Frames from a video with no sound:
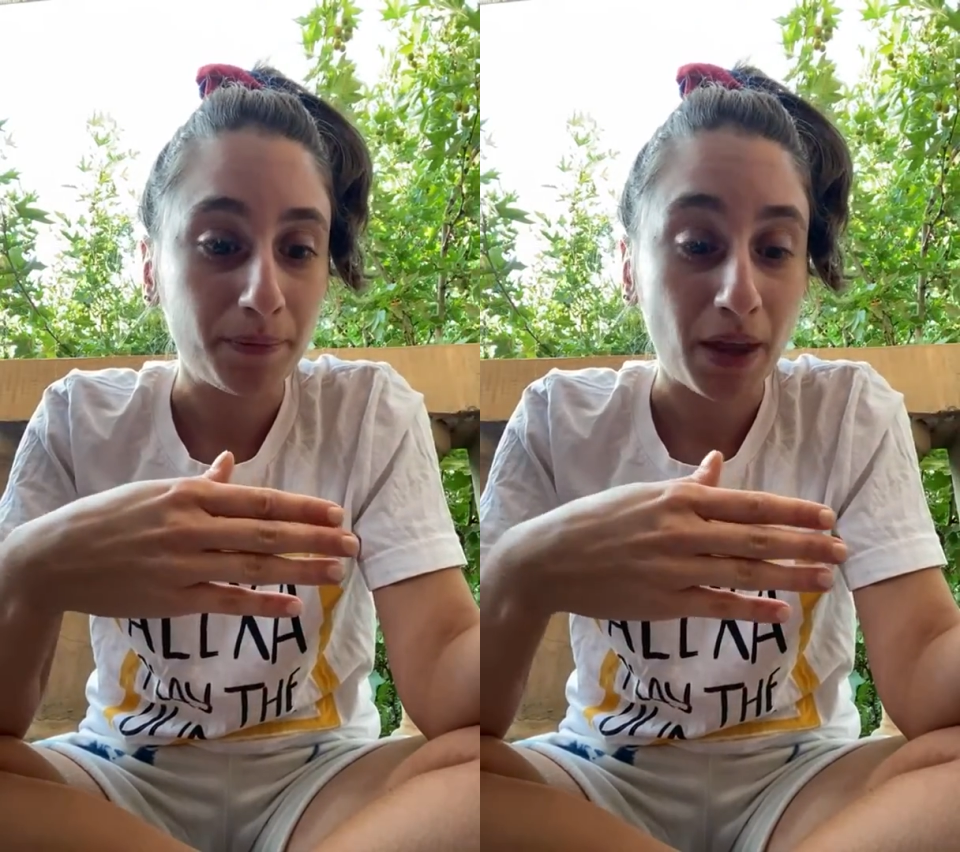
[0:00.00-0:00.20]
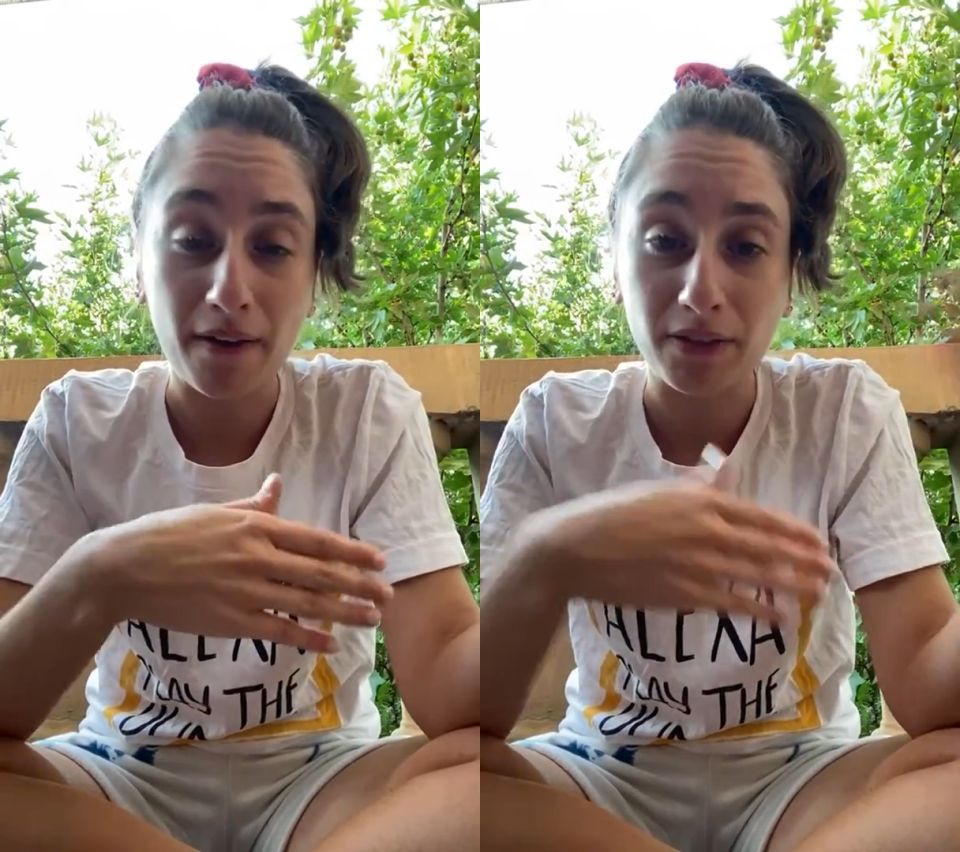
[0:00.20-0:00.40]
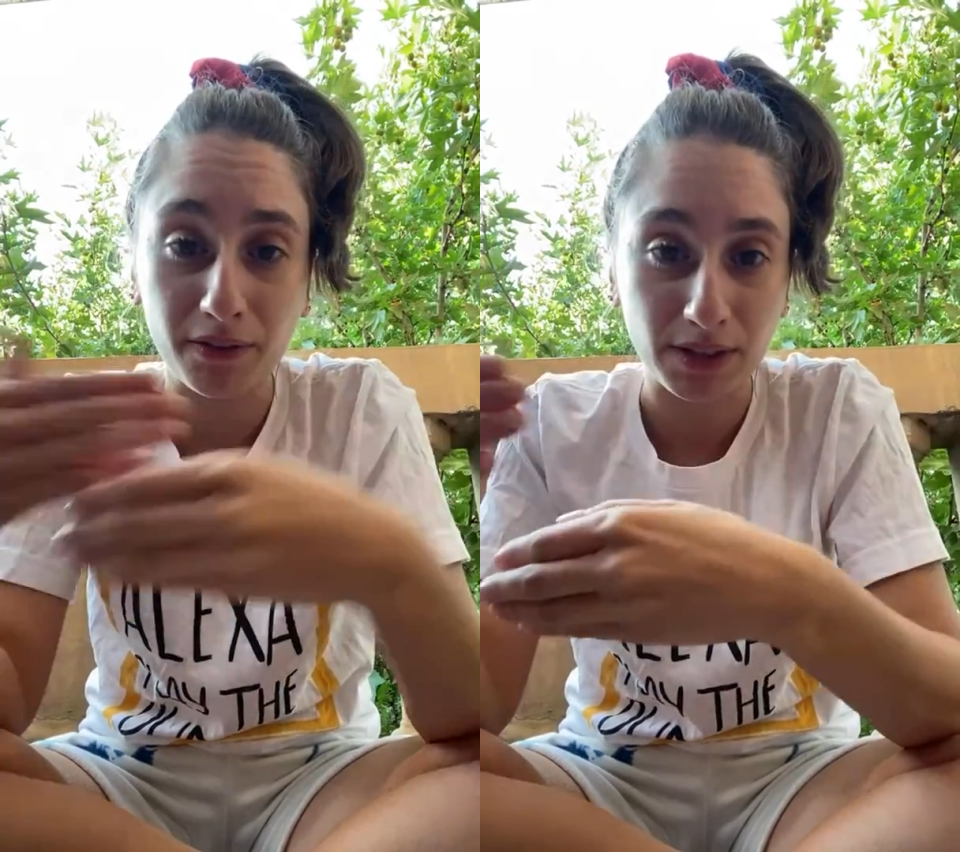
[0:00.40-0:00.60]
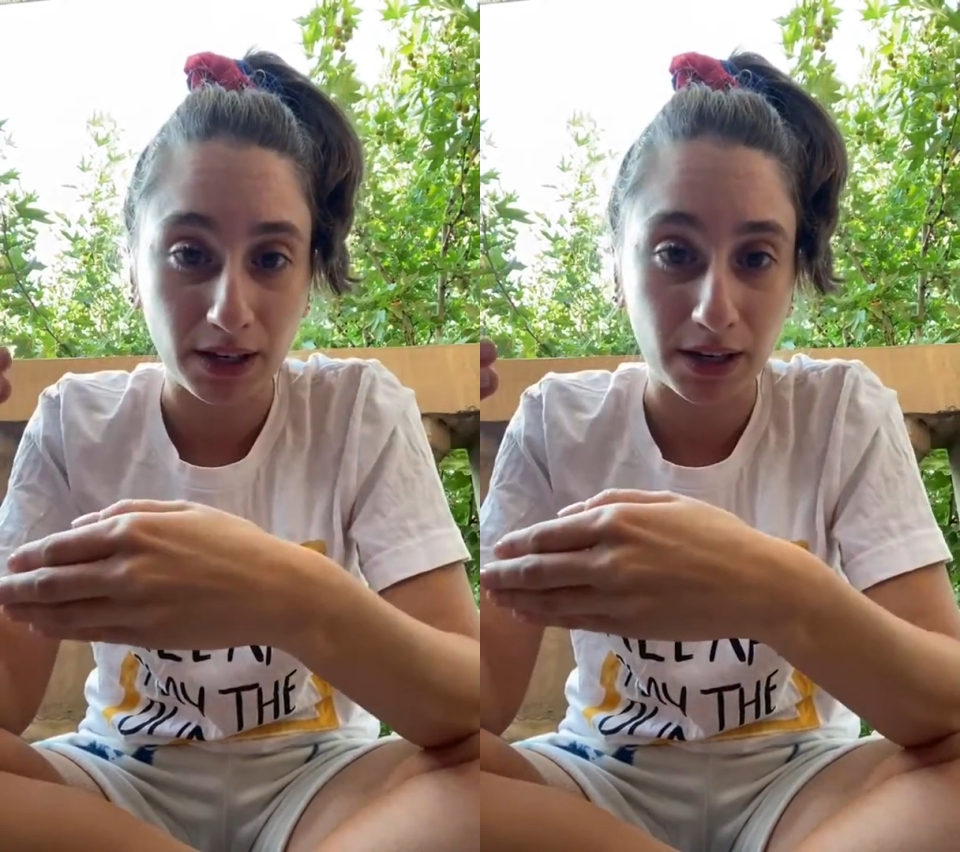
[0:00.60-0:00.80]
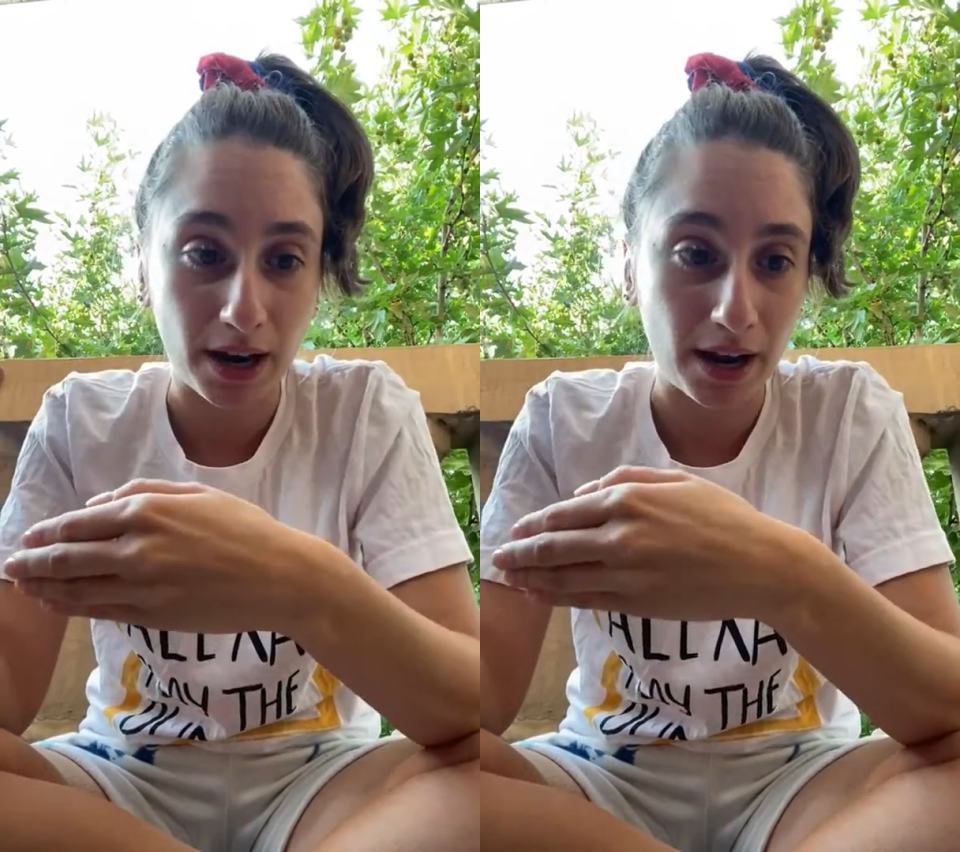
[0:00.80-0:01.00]
have lived
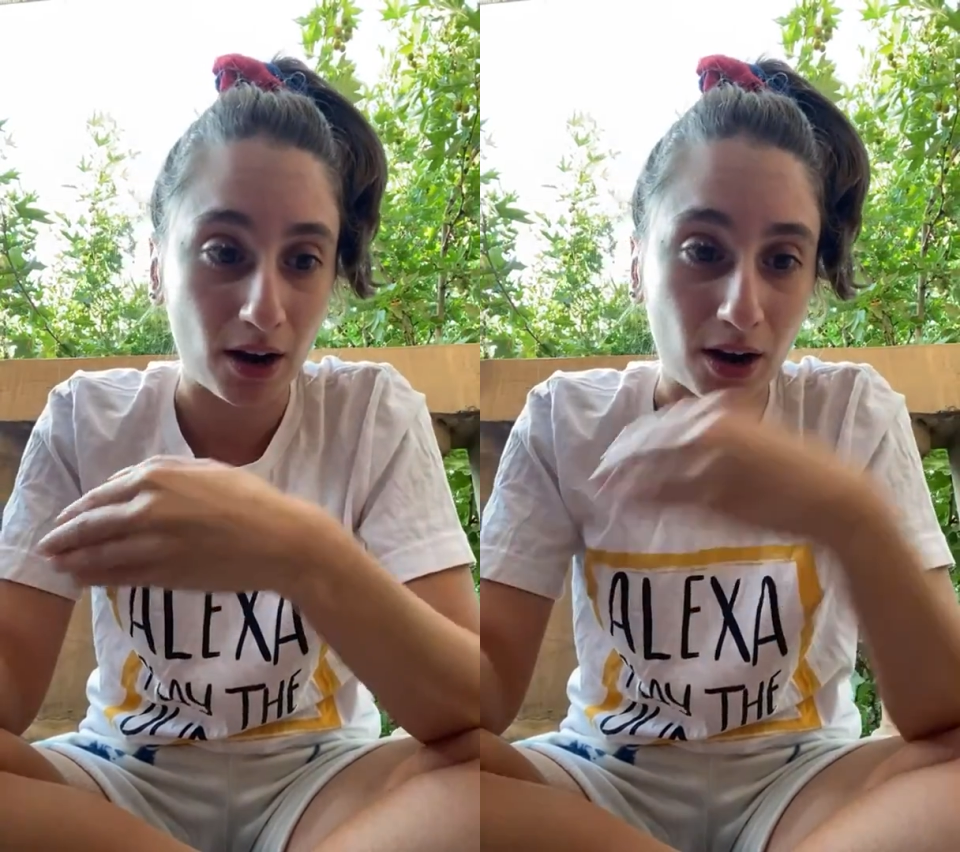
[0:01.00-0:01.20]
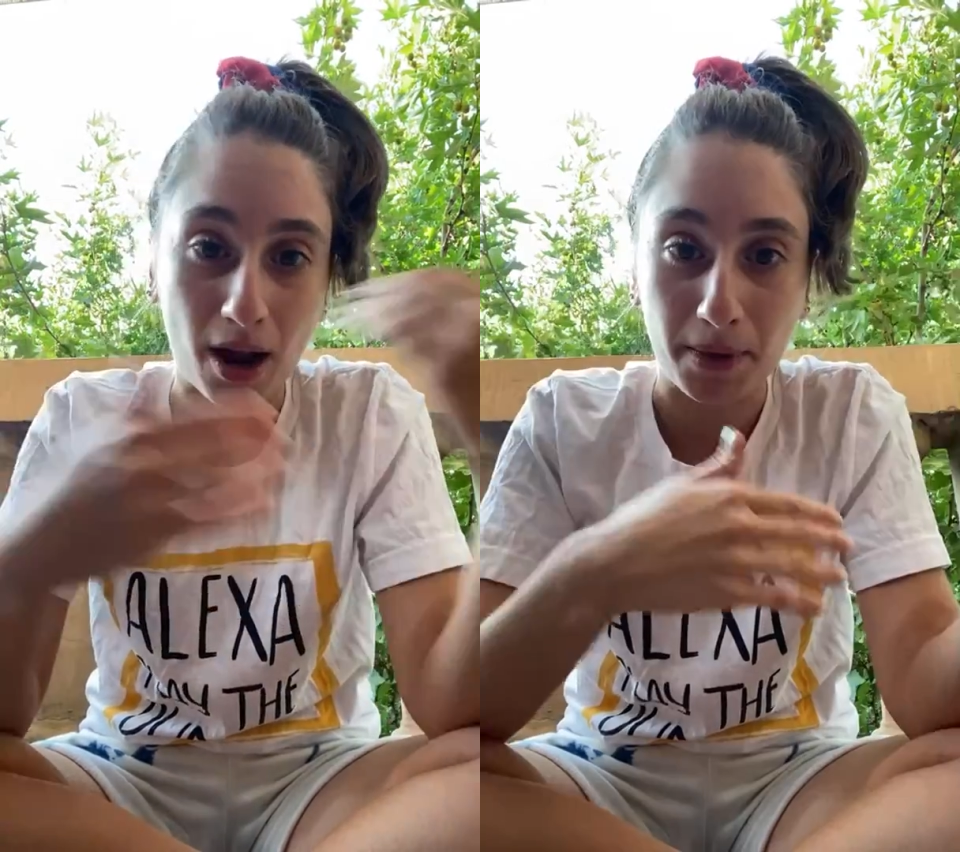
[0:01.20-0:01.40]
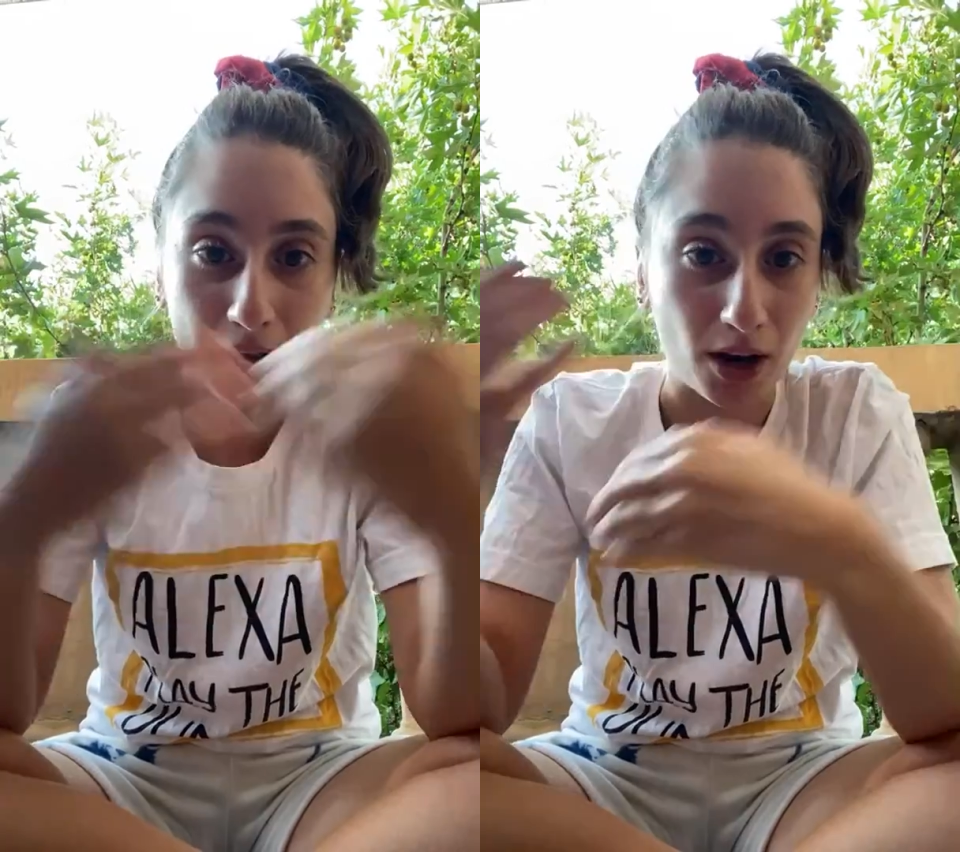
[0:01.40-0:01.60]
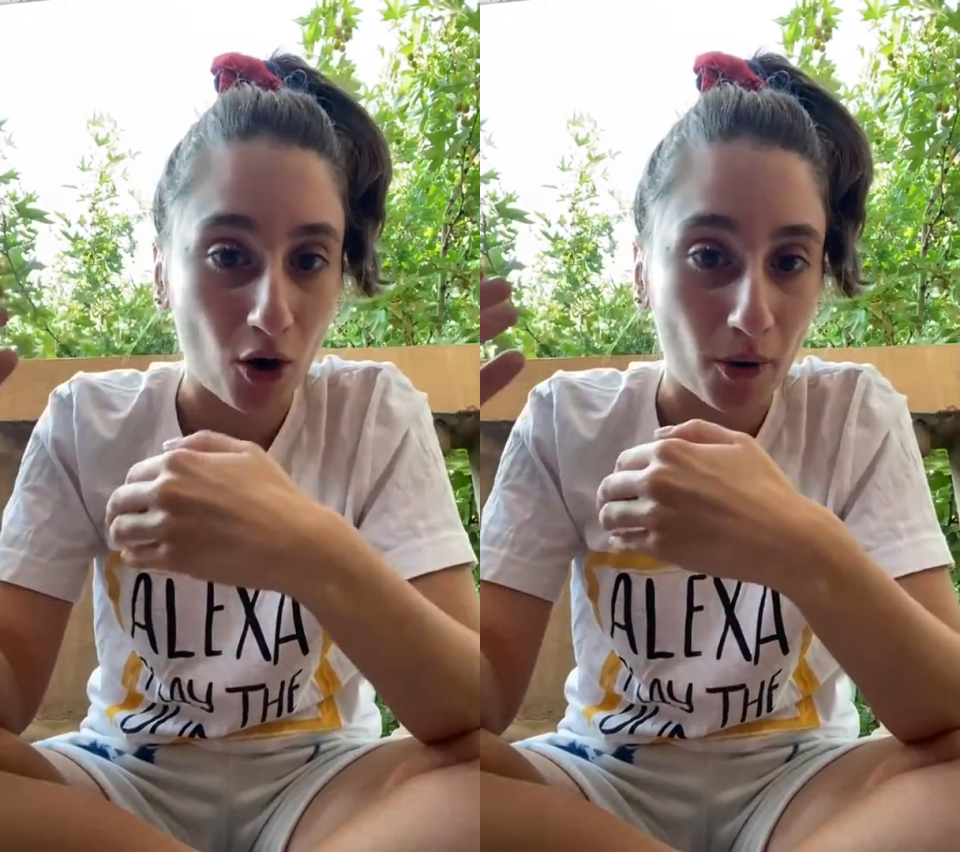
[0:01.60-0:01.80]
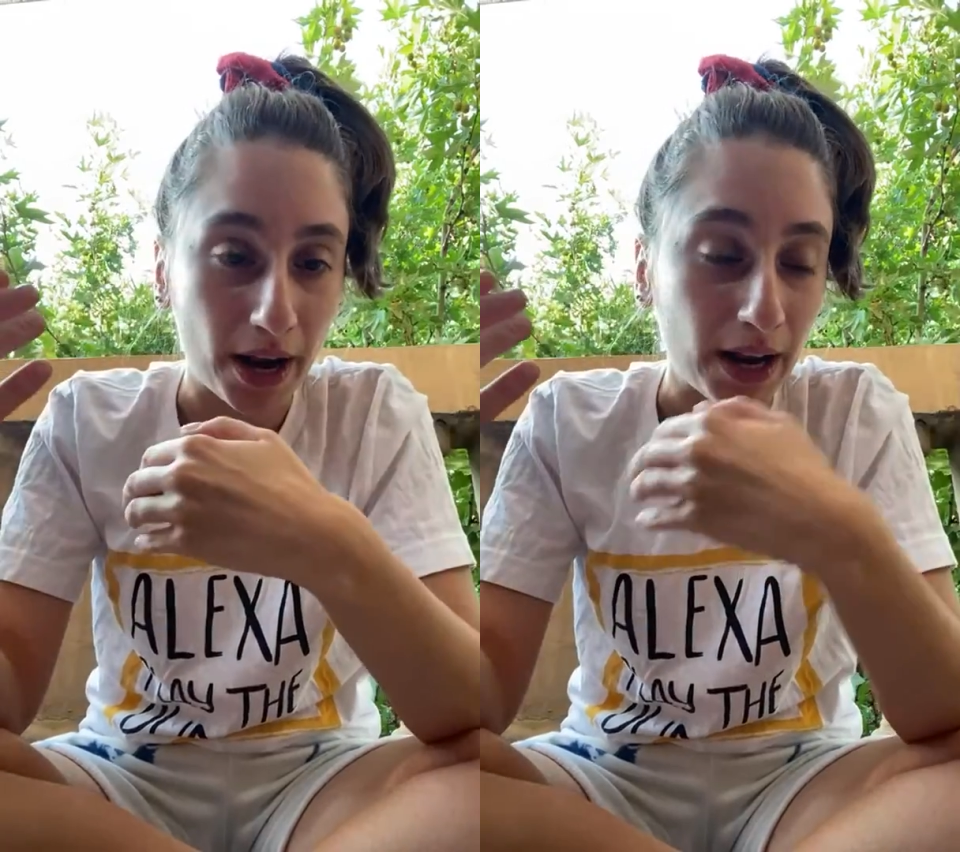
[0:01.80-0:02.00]
here and are coming and
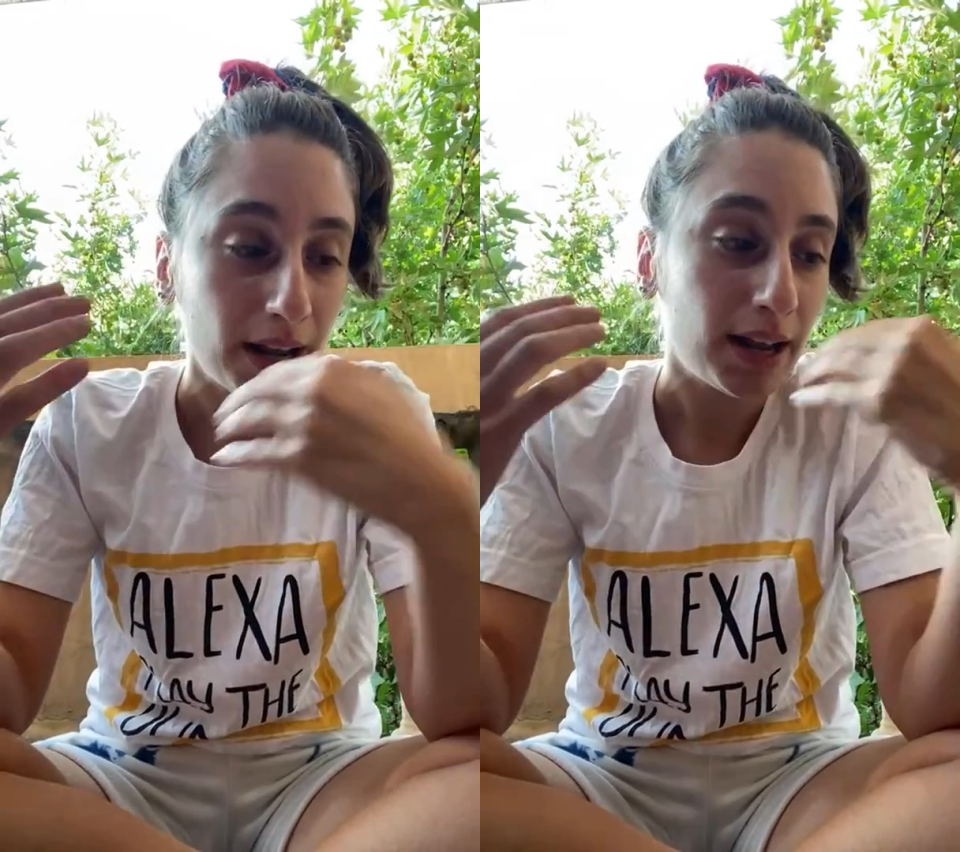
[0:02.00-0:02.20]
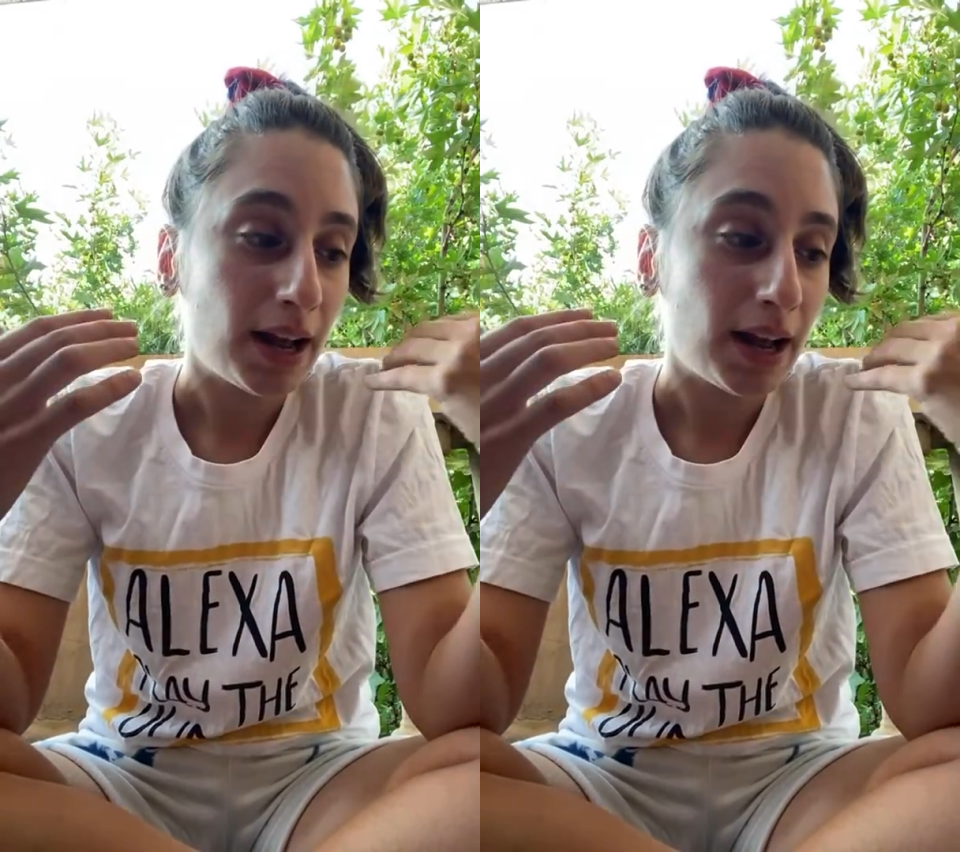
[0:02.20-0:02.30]
going.